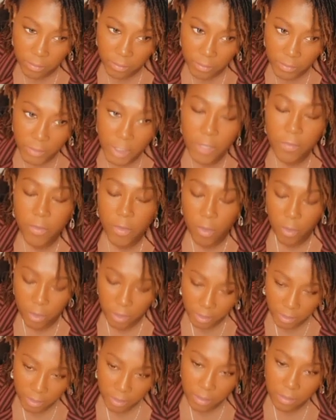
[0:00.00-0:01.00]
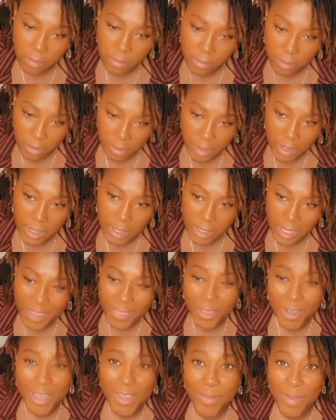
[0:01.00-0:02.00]
Of course. Okay. I
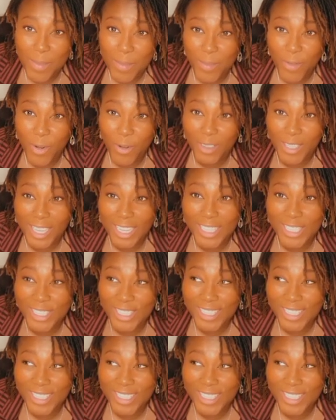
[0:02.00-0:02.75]
thought he meant before lecture.